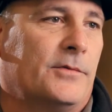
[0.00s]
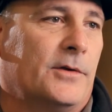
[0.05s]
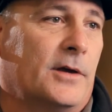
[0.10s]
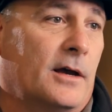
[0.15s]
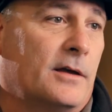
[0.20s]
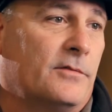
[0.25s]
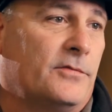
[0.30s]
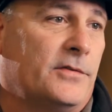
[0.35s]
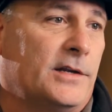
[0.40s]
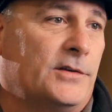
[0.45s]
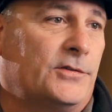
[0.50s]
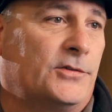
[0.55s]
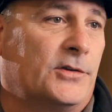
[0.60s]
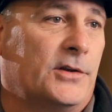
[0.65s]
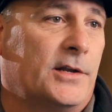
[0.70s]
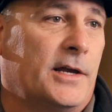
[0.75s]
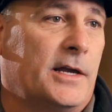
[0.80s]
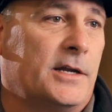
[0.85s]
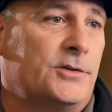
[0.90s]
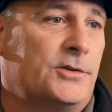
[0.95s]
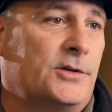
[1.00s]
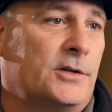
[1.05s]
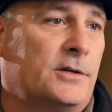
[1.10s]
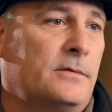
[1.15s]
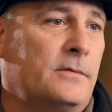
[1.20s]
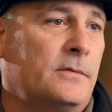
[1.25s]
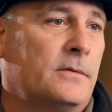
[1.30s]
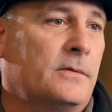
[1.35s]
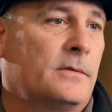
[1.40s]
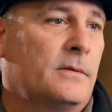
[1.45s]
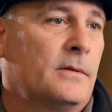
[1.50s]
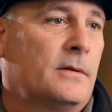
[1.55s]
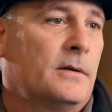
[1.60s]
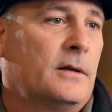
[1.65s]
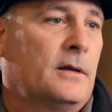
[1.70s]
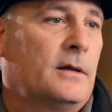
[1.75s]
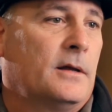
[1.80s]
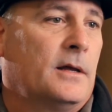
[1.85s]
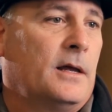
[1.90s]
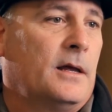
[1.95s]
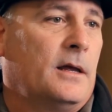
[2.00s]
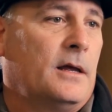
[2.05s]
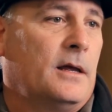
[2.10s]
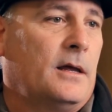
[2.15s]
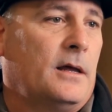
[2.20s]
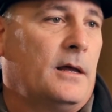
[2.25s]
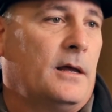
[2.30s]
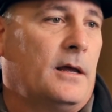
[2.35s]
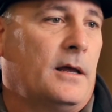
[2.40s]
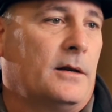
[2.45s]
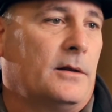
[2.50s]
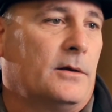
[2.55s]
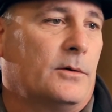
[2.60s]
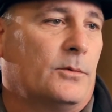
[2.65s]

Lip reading: the IV sedation, and